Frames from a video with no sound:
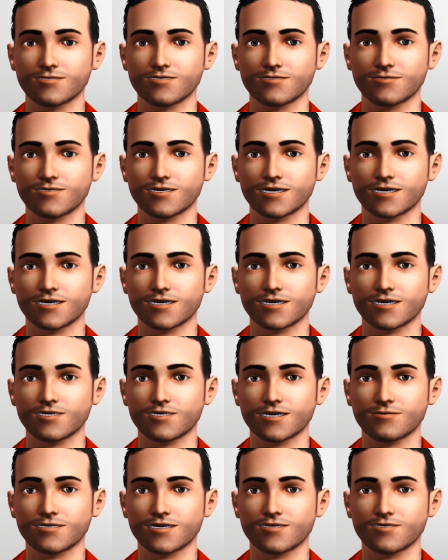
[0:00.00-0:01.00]
having a
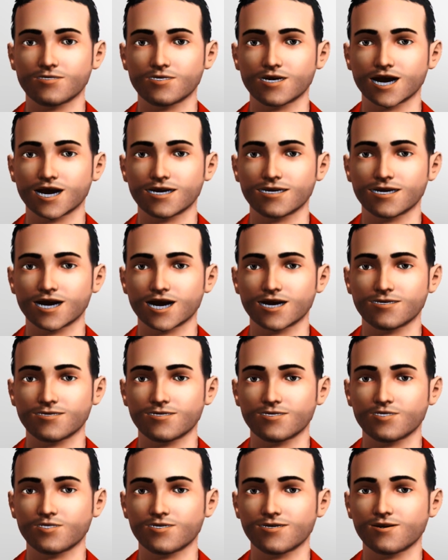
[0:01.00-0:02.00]
digital form of that
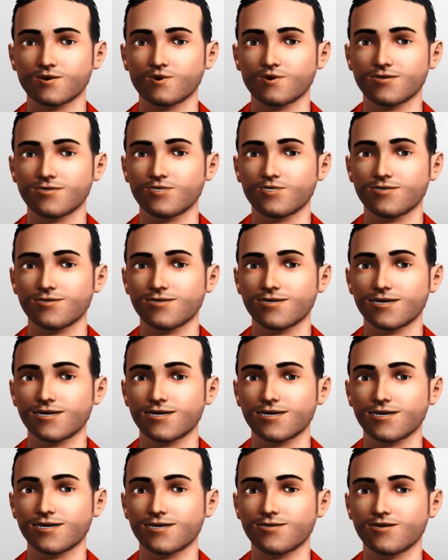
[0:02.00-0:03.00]
in The Sims was
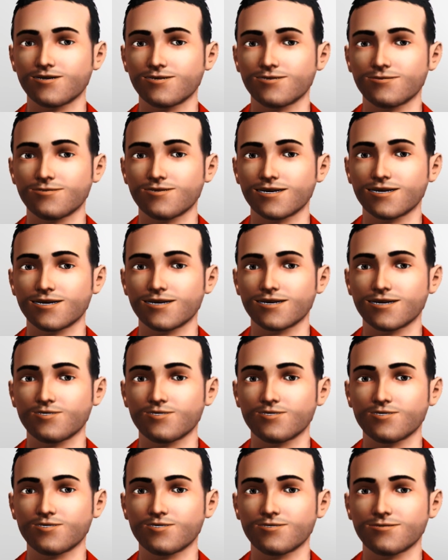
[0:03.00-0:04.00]
really cool. And
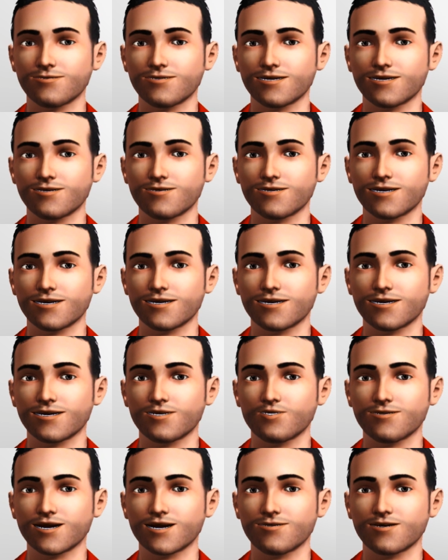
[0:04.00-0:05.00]
I've
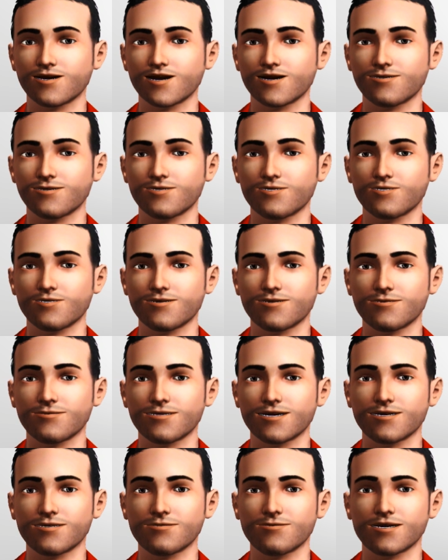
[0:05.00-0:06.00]
always loved building from the
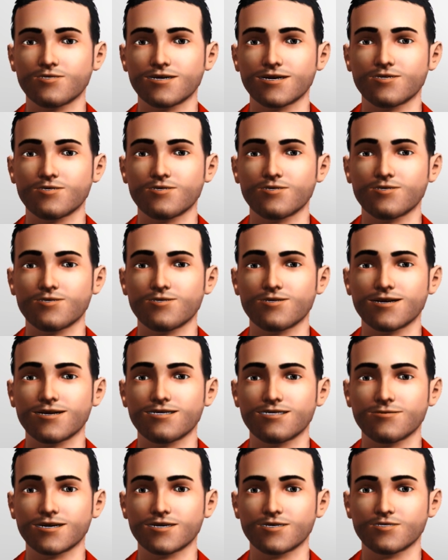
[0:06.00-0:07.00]
very beginning. It's
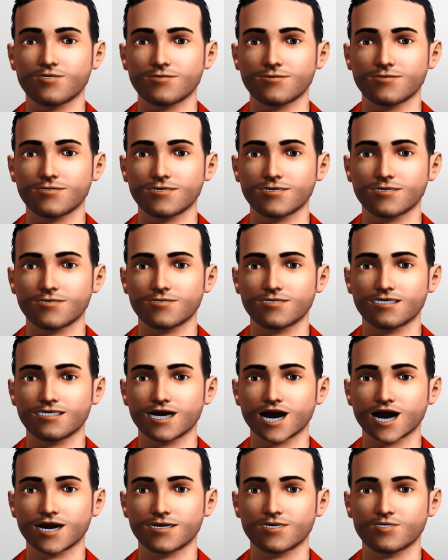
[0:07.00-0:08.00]
just been
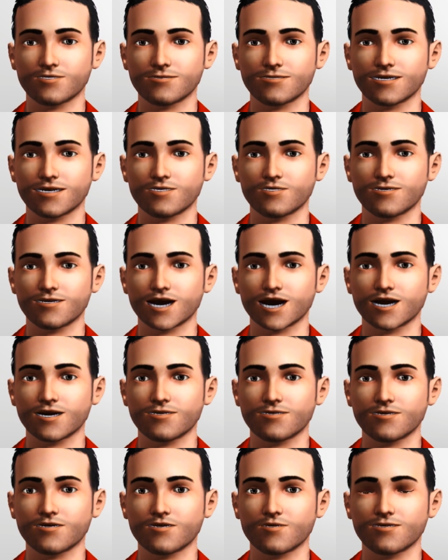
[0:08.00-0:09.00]
such a
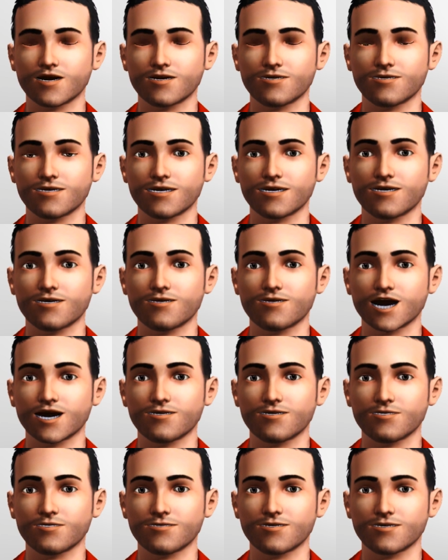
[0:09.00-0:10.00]
delight, really.
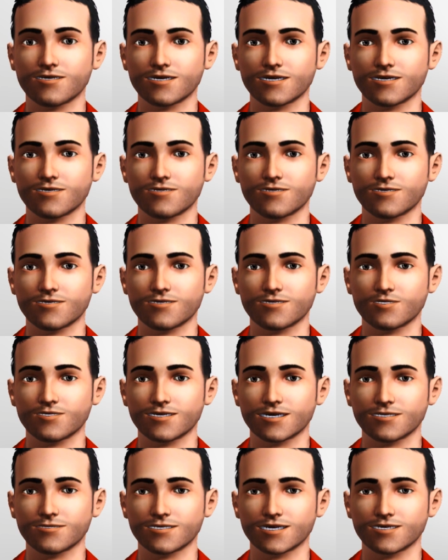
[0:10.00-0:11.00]
And where it's come
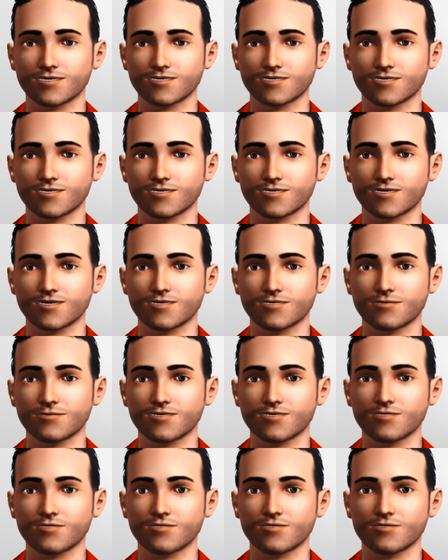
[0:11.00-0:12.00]
to today in The
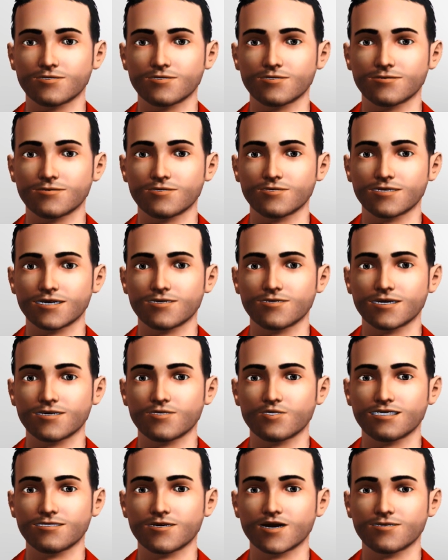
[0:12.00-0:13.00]
Sims, the amount
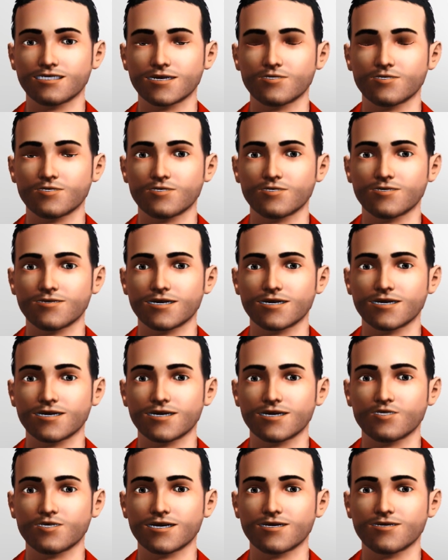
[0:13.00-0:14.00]
of stuff you can do in
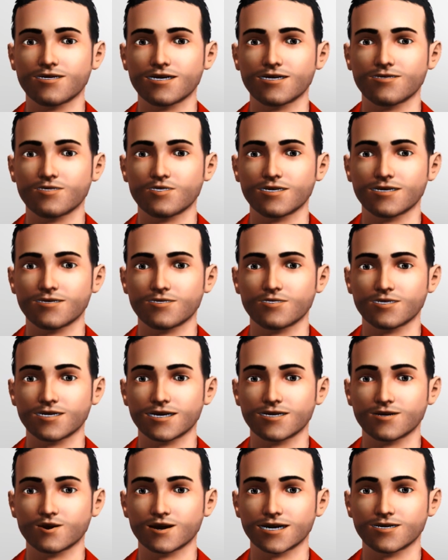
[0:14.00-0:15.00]
customization and
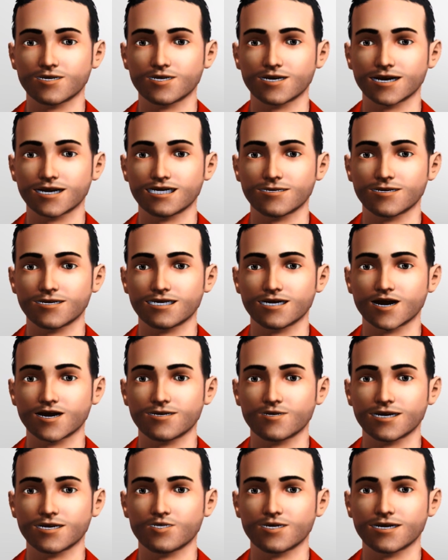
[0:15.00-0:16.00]
building is just
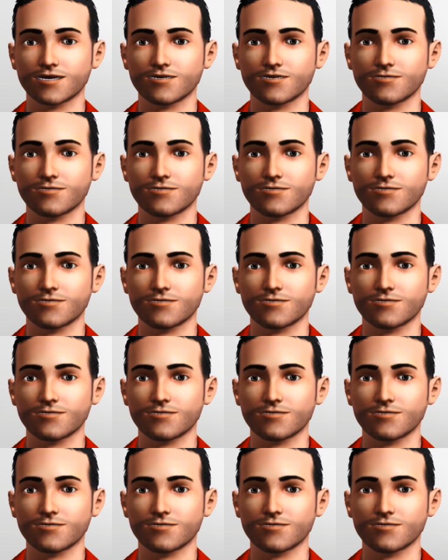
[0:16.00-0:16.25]
crazy.